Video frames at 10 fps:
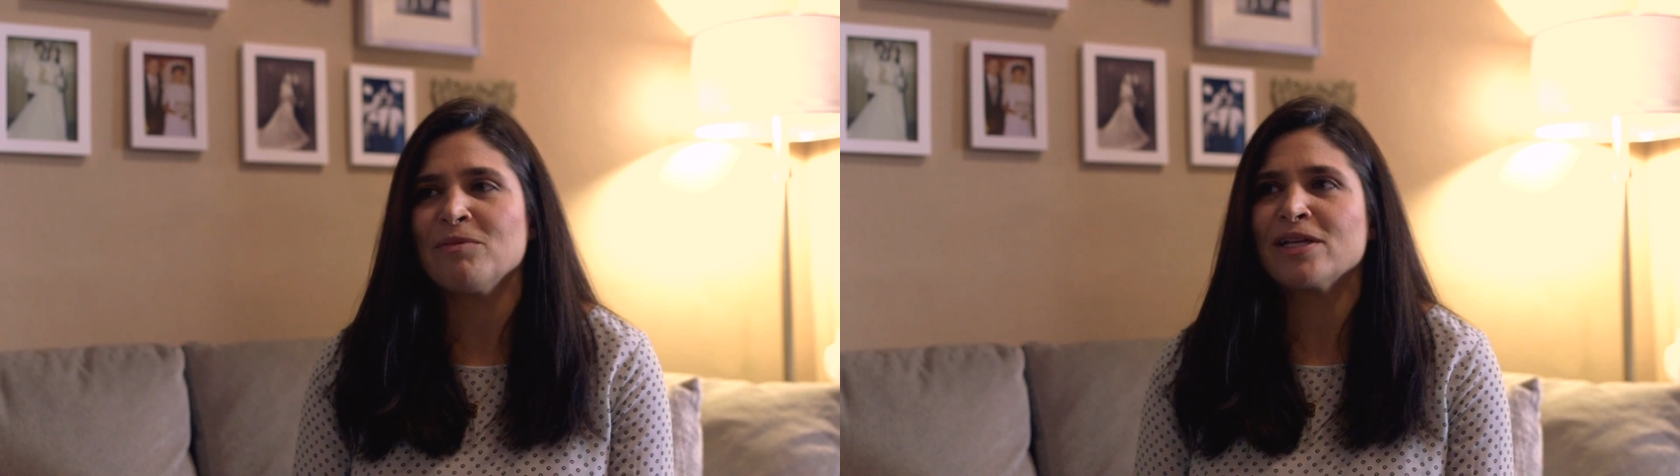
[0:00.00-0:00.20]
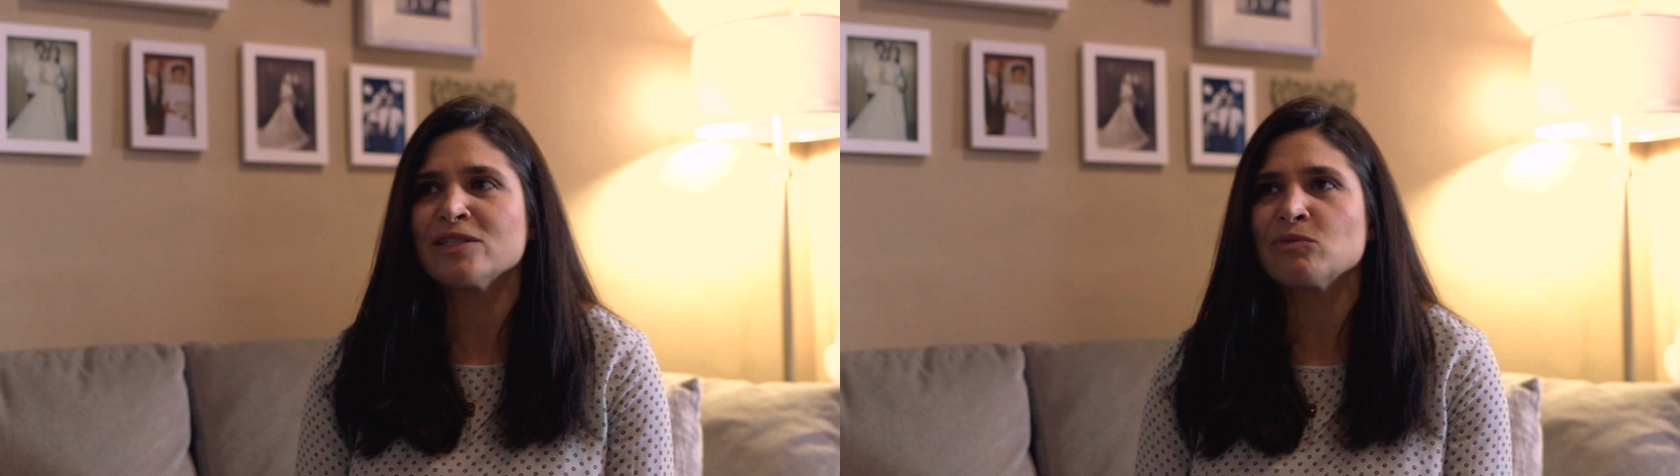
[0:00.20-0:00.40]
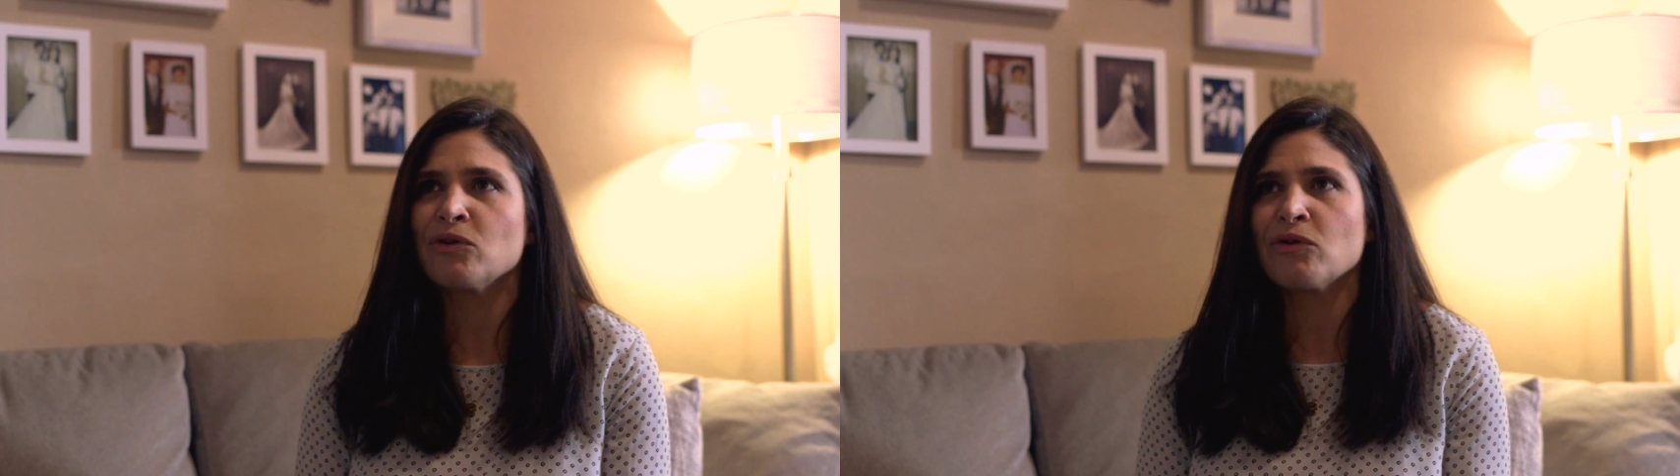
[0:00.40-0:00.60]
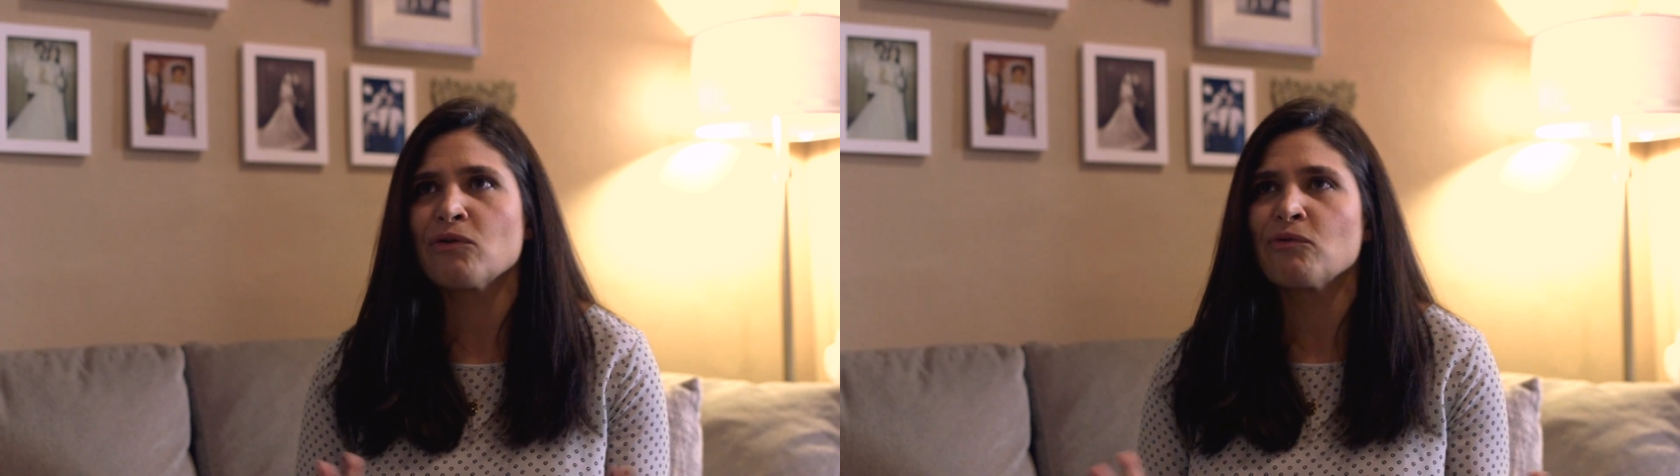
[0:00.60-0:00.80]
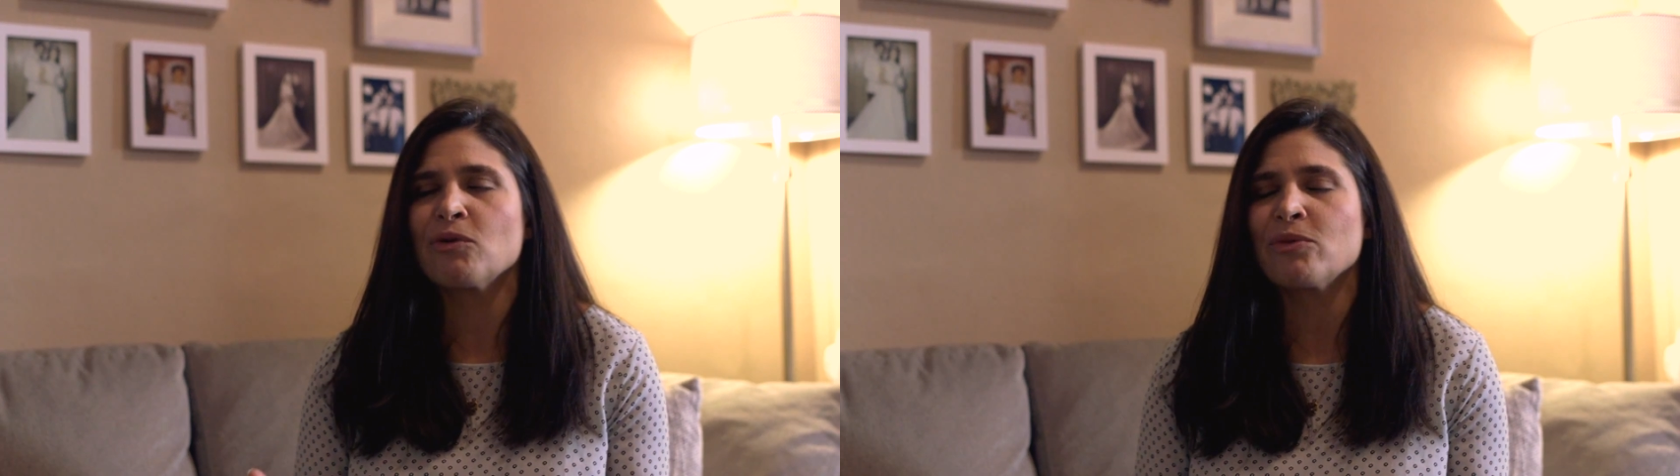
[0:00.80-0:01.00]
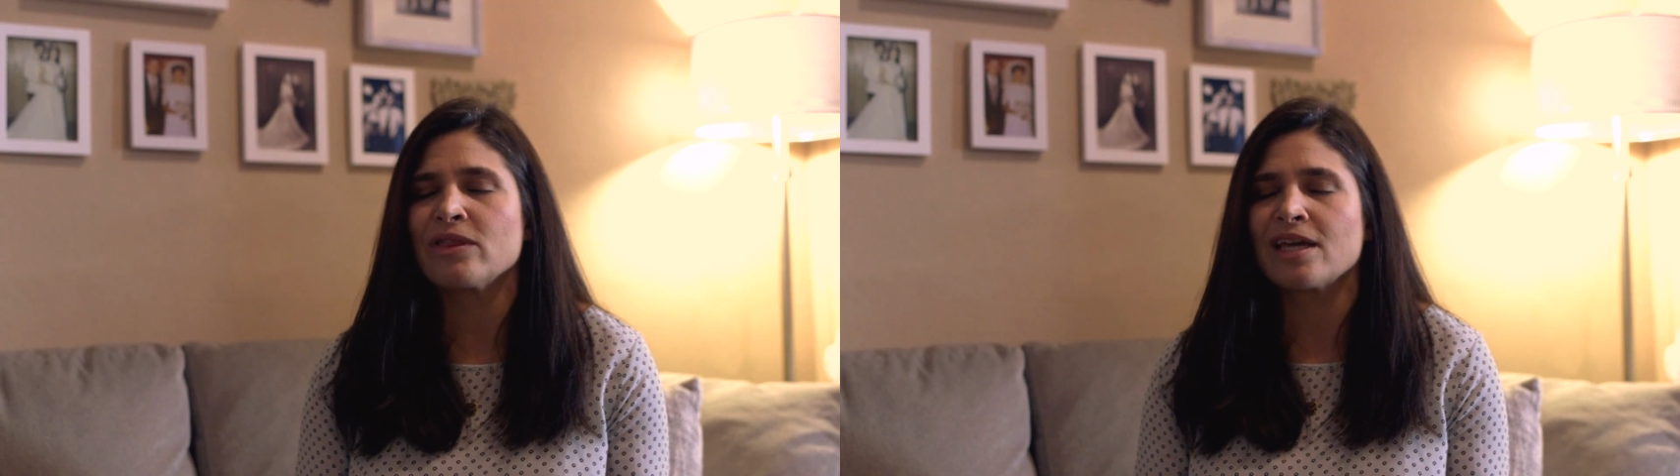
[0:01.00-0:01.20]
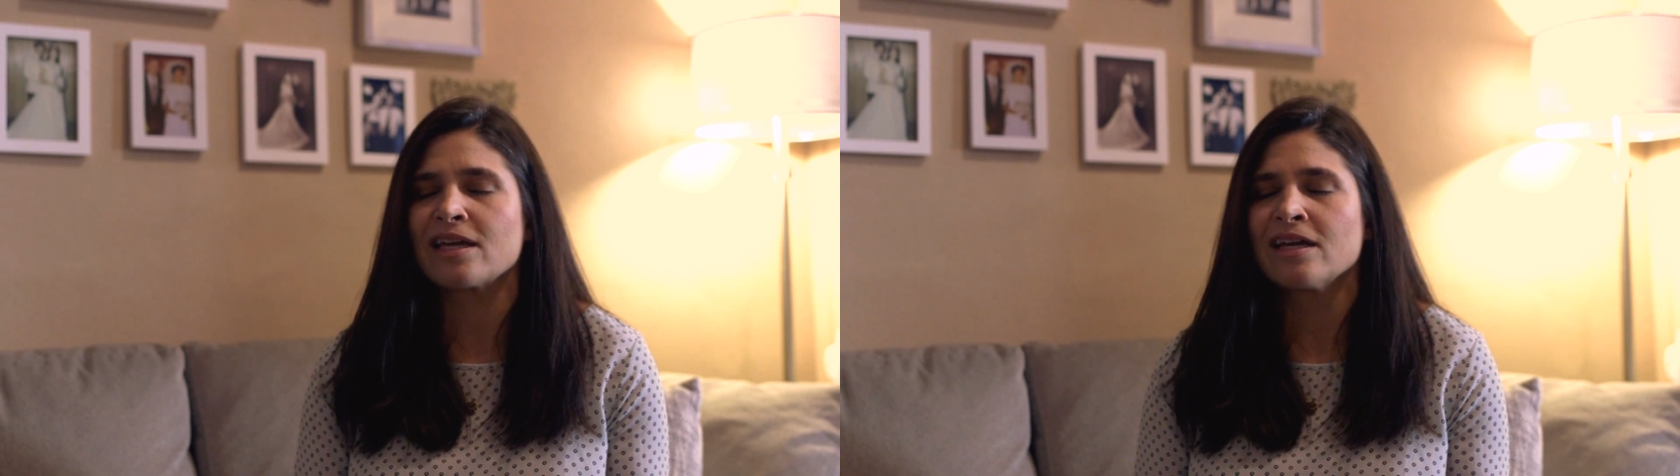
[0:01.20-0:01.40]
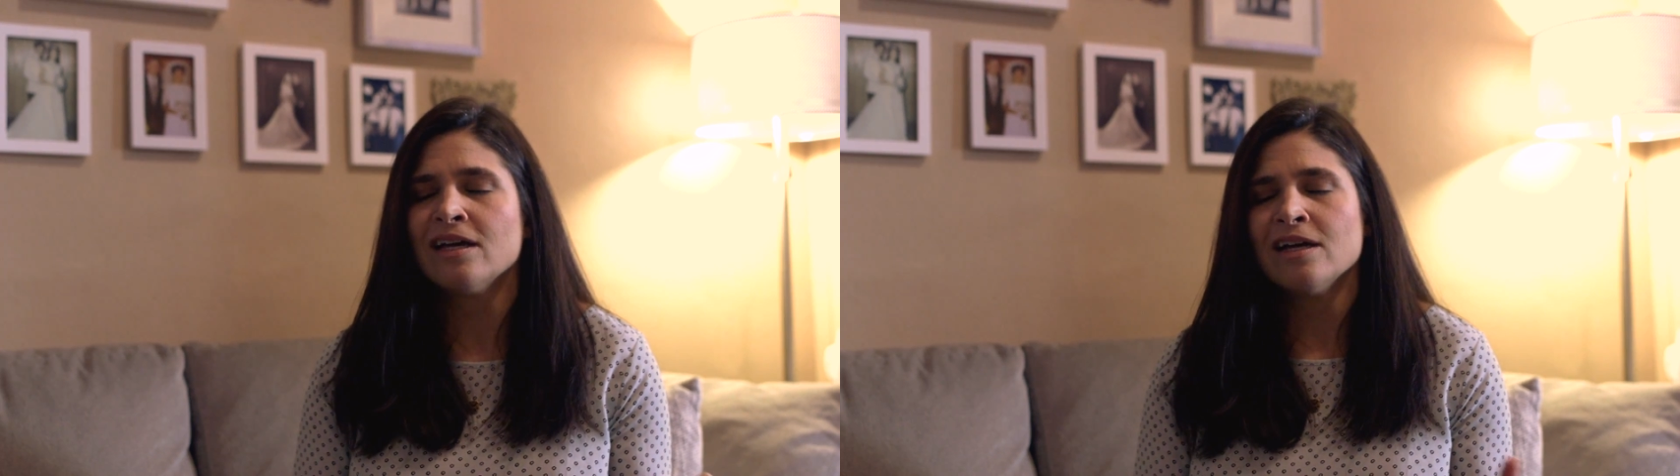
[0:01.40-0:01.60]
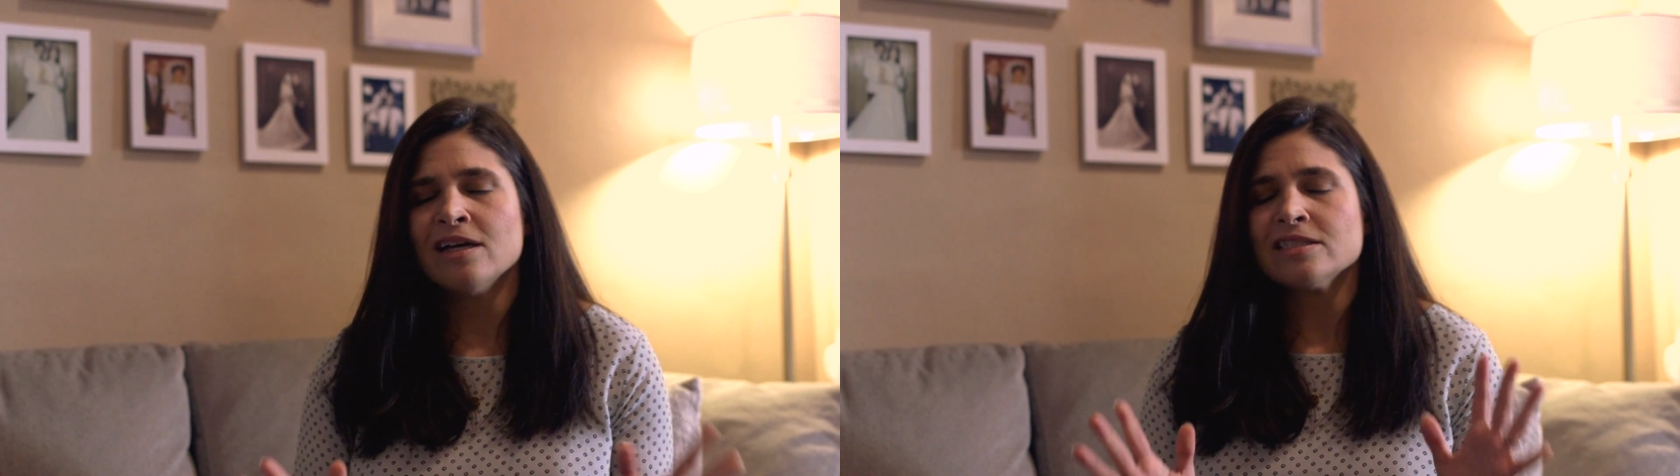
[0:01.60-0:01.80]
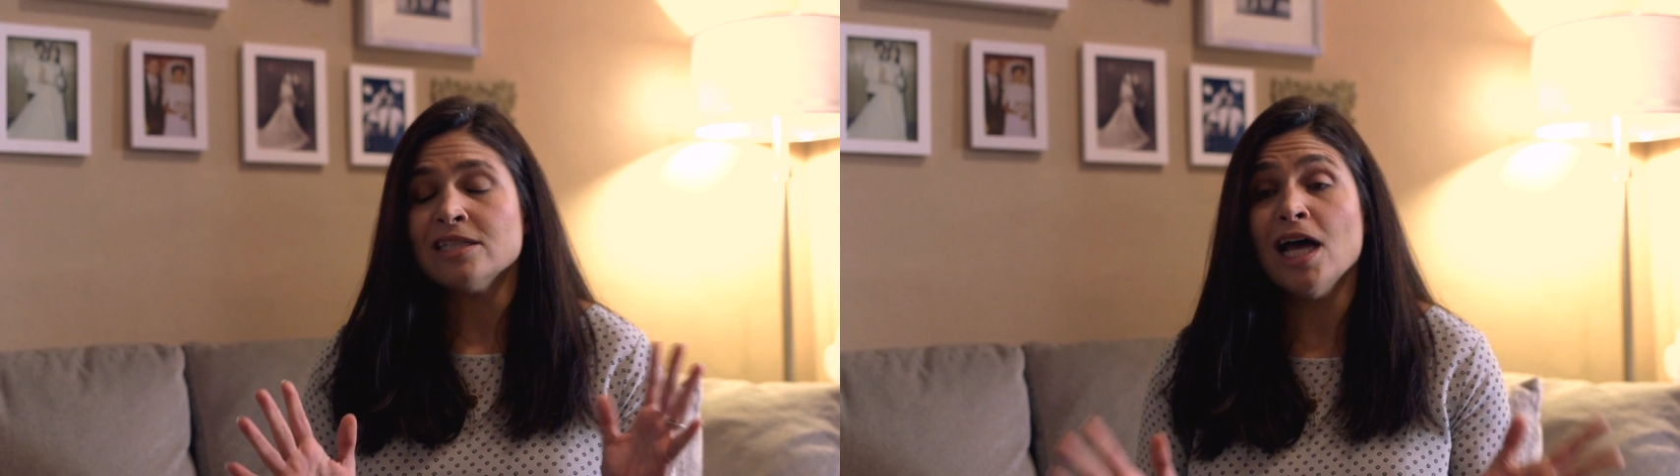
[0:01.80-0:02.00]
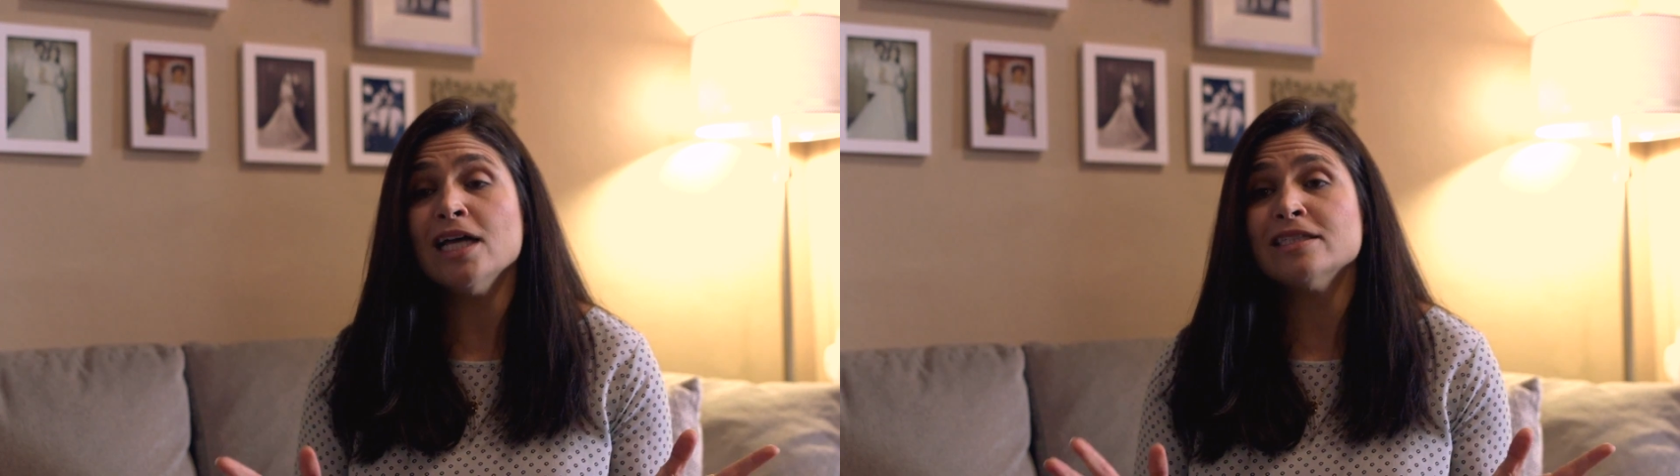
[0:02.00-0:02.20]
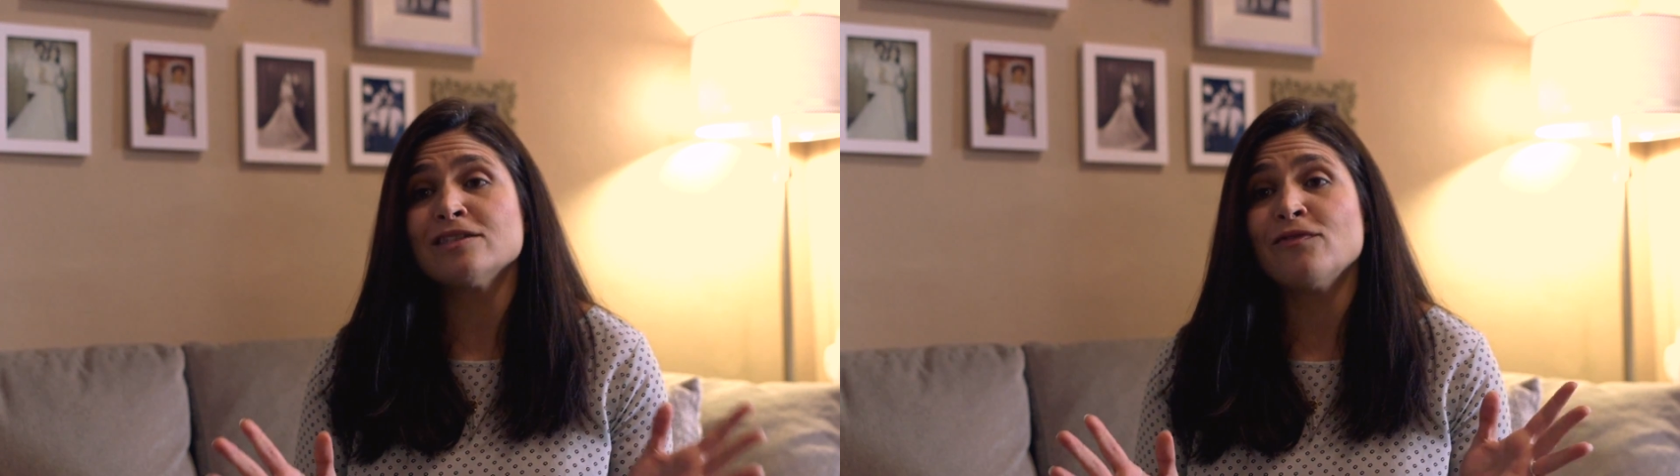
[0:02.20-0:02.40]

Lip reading: because when you're in a room with tons